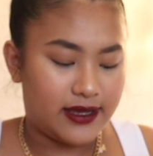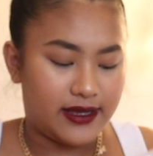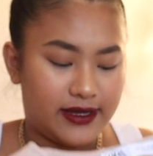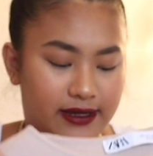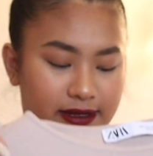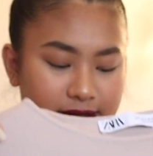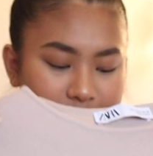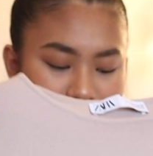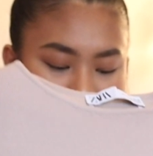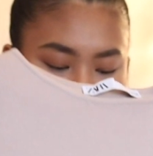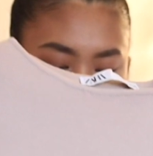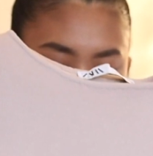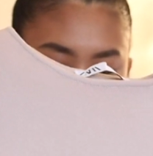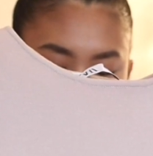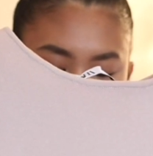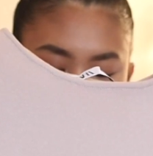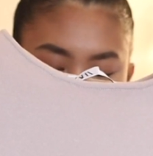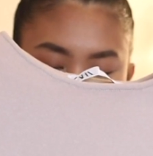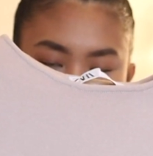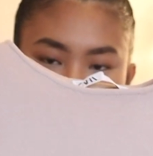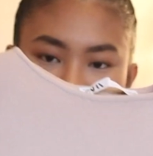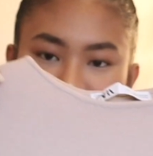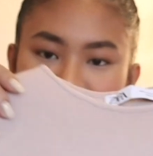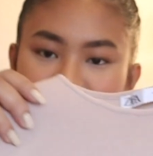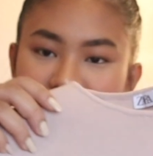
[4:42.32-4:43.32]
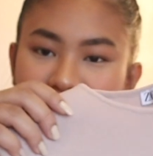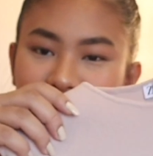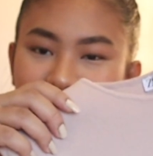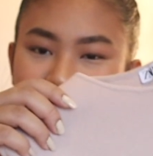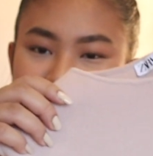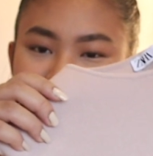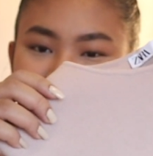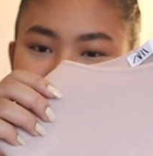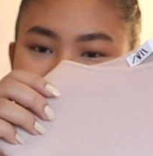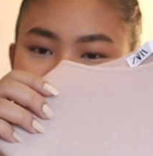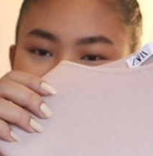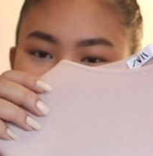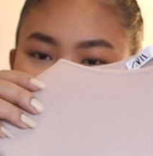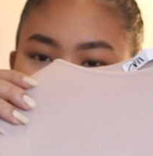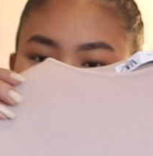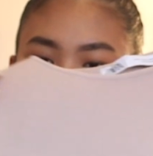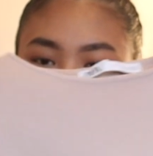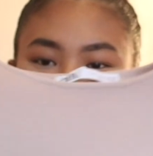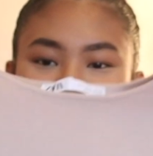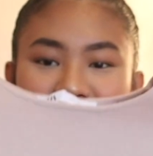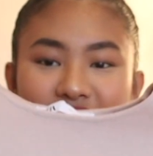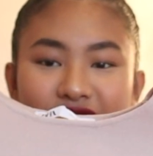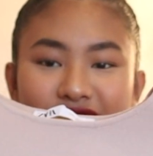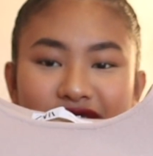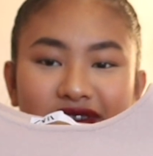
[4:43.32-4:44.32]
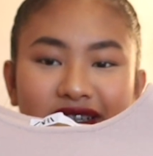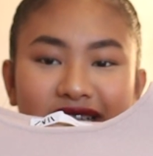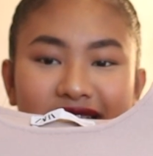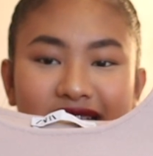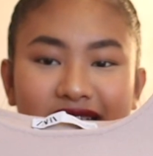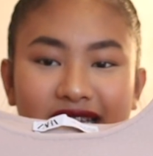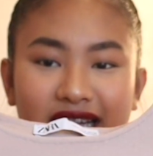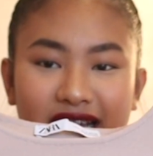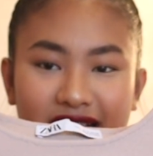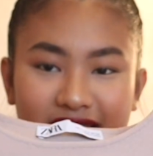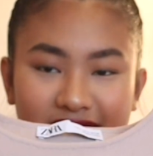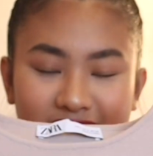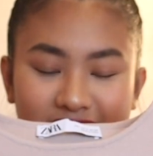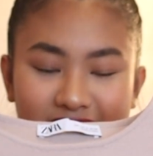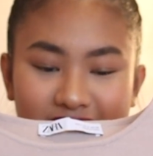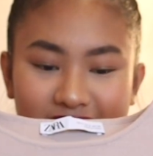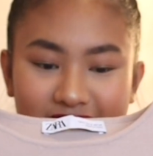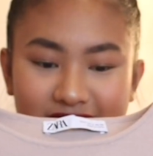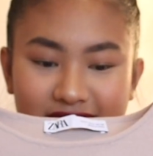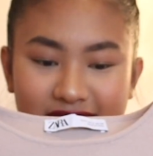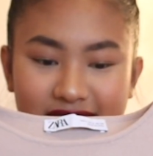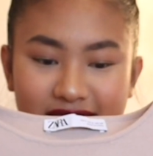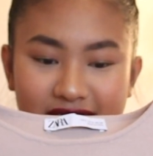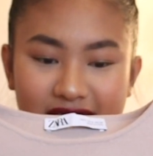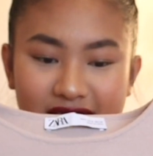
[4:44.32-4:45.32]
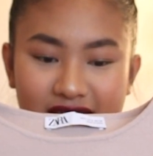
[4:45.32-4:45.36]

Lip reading: So yeah, I really like this,